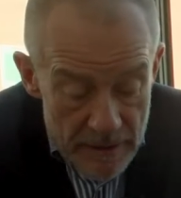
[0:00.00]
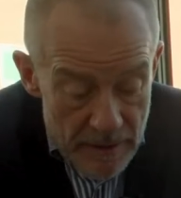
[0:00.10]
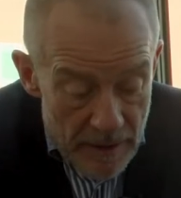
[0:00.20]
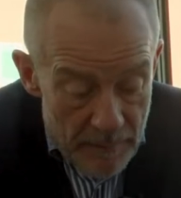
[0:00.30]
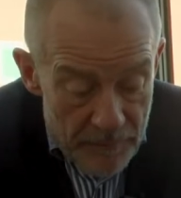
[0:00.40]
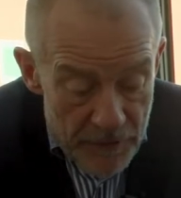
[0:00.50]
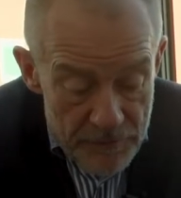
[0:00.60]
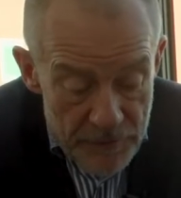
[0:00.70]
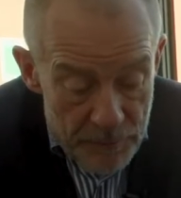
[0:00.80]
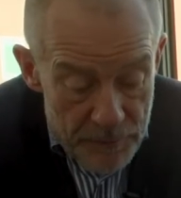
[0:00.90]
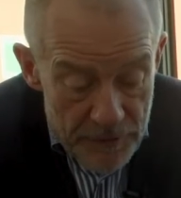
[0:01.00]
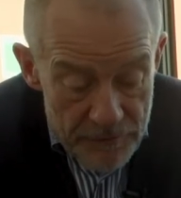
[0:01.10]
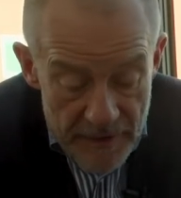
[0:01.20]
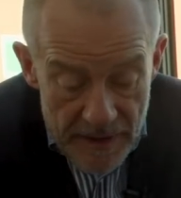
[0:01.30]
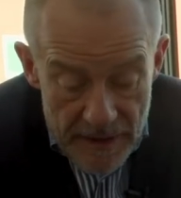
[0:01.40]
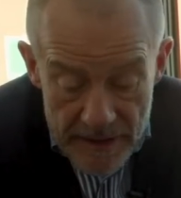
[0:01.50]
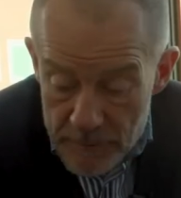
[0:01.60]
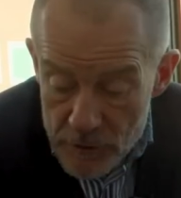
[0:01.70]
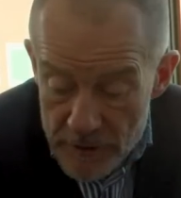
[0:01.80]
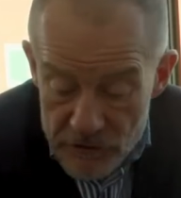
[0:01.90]
Um, the, the, the thing
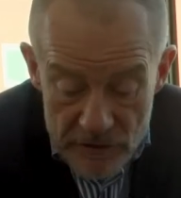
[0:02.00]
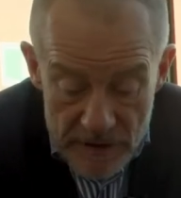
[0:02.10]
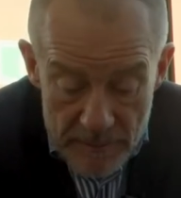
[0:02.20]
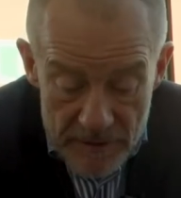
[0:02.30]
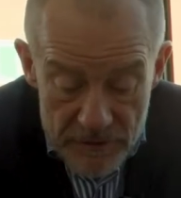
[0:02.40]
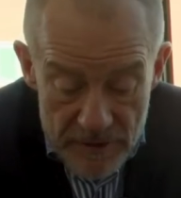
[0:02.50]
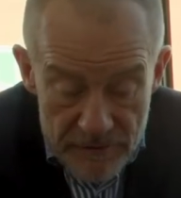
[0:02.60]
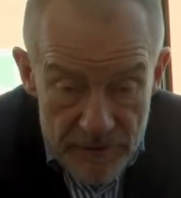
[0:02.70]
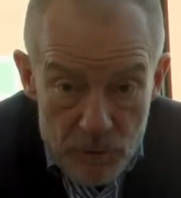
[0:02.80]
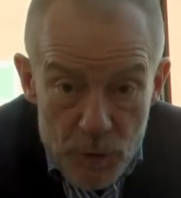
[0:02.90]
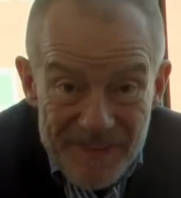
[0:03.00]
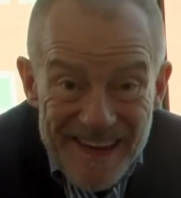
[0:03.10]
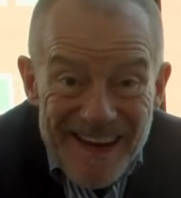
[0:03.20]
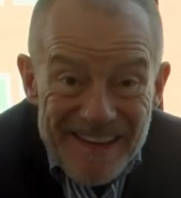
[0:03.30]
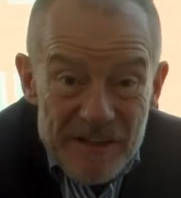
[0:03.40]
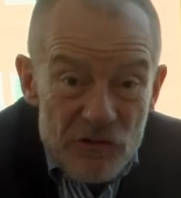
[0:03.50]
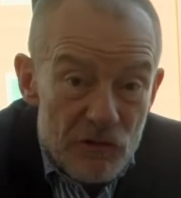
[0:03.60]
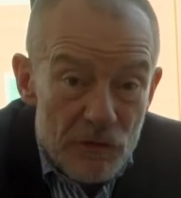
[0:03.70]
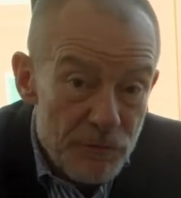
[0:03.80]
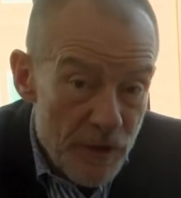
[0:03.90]
I'm questioning myself is what
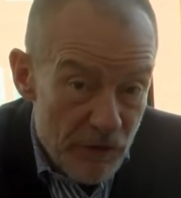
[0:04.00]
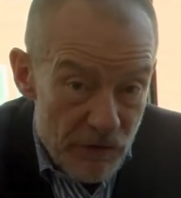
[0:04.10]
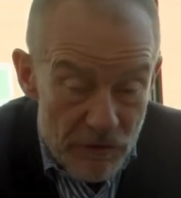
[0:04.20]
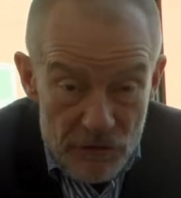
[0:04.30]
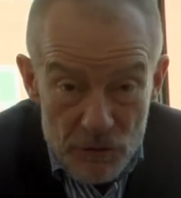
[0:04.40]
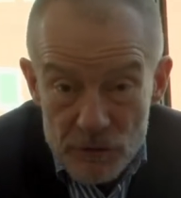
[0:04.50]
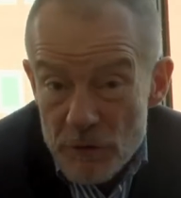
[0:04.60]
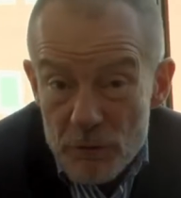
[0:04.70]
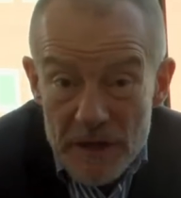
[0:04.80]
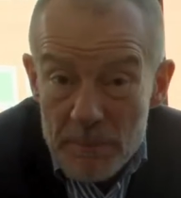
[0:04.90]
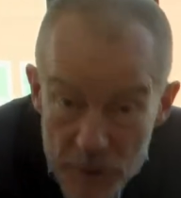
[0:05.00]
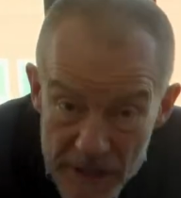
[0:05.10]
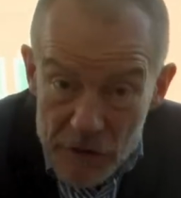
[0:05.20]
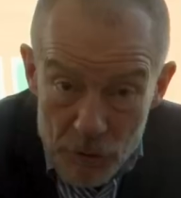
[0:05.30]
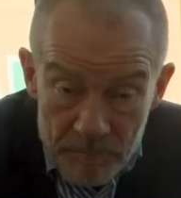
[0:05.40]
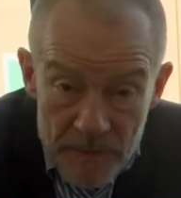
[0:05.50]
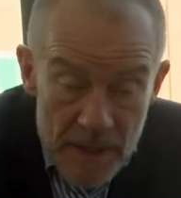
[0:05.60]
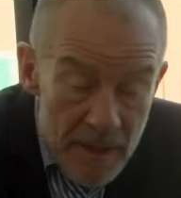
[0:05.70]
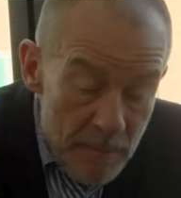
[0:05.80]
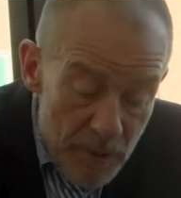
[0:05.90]
additional functions do they really bring you?
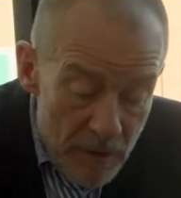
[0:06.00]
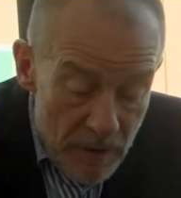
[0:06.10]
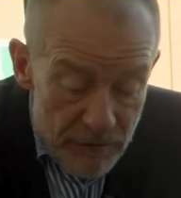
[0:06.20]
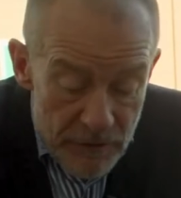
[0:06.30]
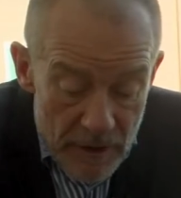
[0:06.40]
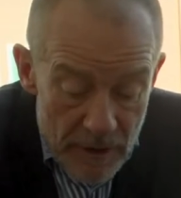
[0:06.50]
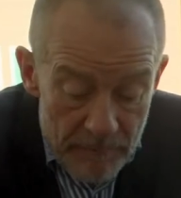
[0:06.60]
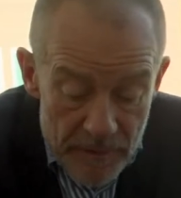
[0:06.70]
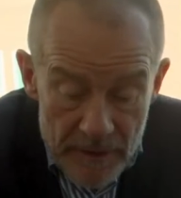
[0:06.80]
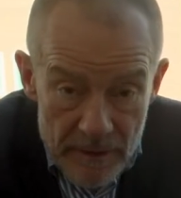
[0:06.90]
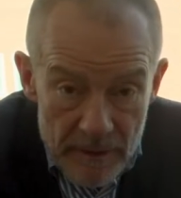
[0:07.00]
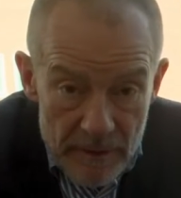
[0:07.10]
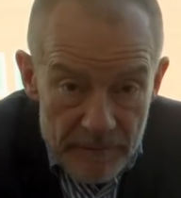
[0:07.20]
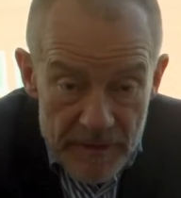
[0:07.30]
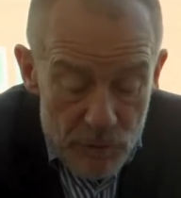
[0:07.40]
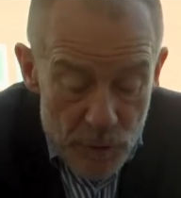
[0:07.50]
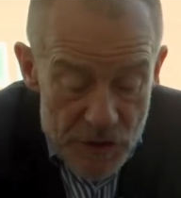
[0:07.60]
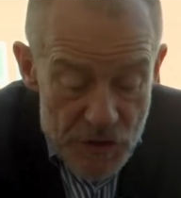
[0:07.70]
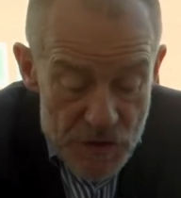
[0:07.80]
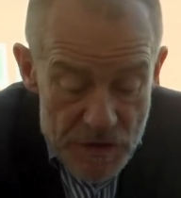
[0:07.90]
because um, um, these
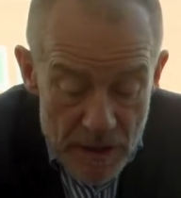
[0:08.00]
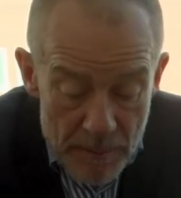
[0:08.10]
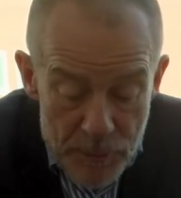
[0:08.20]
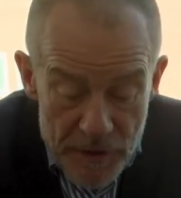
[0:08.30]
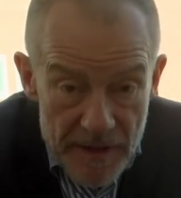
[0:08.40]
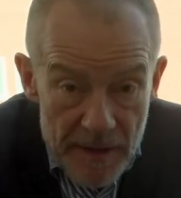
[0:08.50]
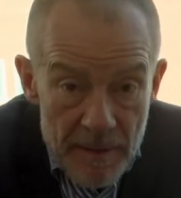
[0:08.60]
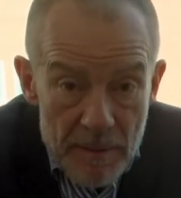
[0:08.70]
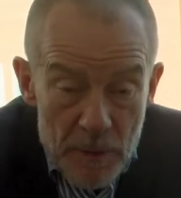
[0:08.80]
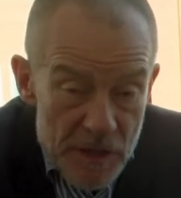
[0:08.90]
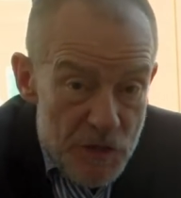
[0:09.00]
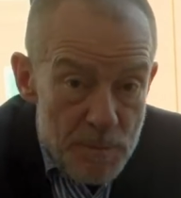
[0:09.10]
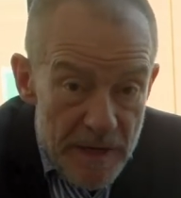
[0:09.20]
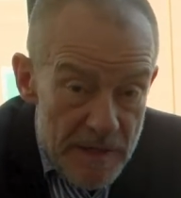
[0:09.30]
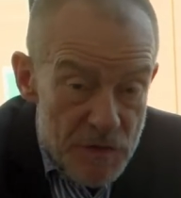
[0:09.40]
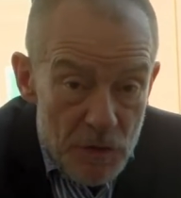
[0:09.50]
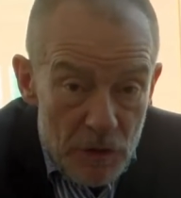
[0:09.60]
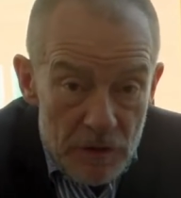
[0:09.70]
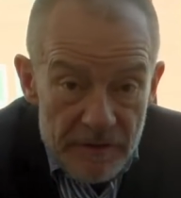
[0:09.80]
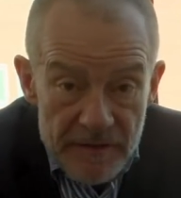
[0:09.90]
watches are pretty much based
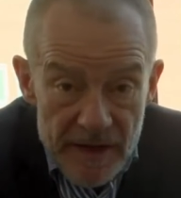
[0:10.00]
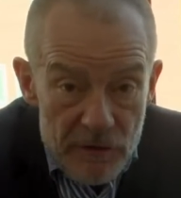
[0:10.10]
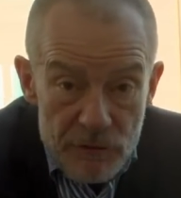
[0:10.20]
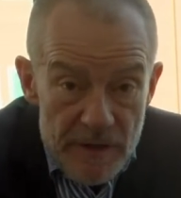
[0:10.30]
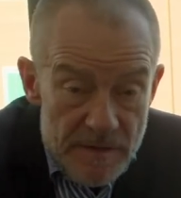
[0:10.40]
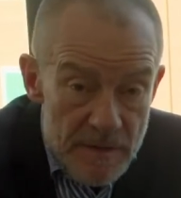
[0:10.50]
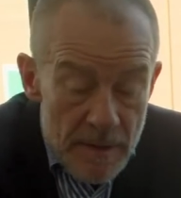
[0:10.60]
all on the Android